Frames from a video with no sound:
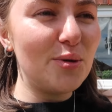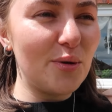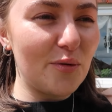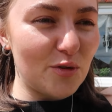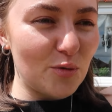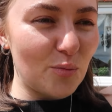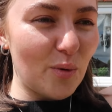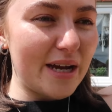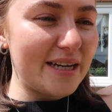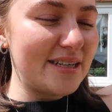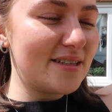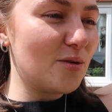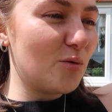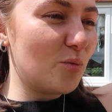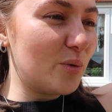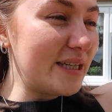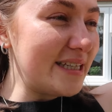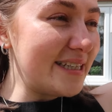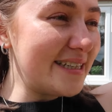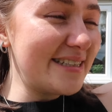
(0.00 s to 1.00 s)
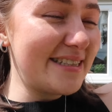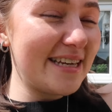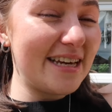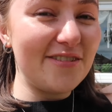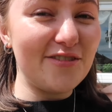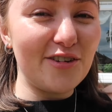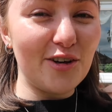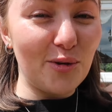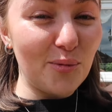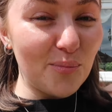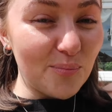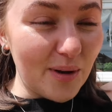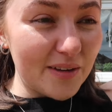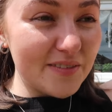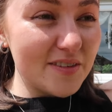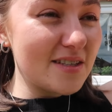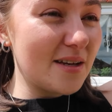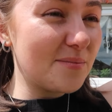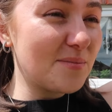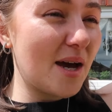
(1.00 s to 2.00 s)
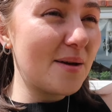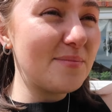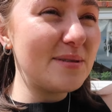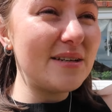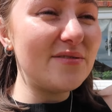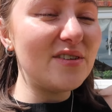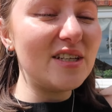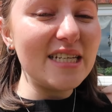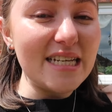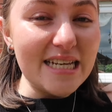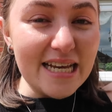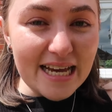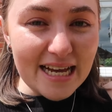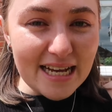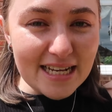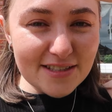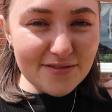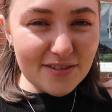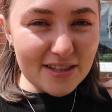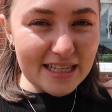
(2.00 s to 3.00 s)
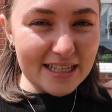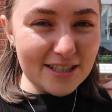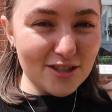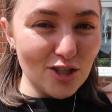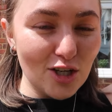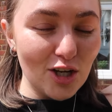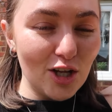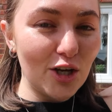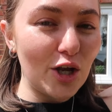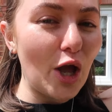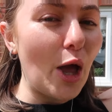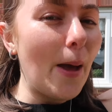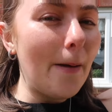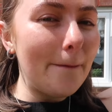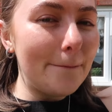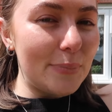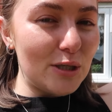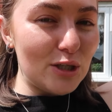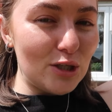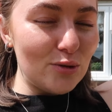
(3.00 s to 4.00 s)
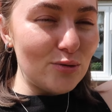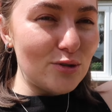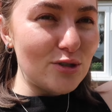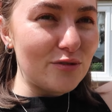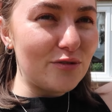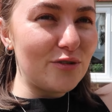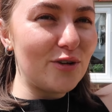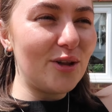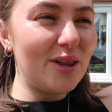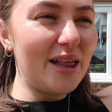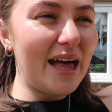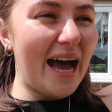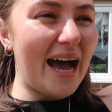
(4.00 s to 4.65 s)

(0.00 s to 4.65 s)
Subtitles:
You have to wait weeks, if not months, sometimes even years, for things to look beautiful.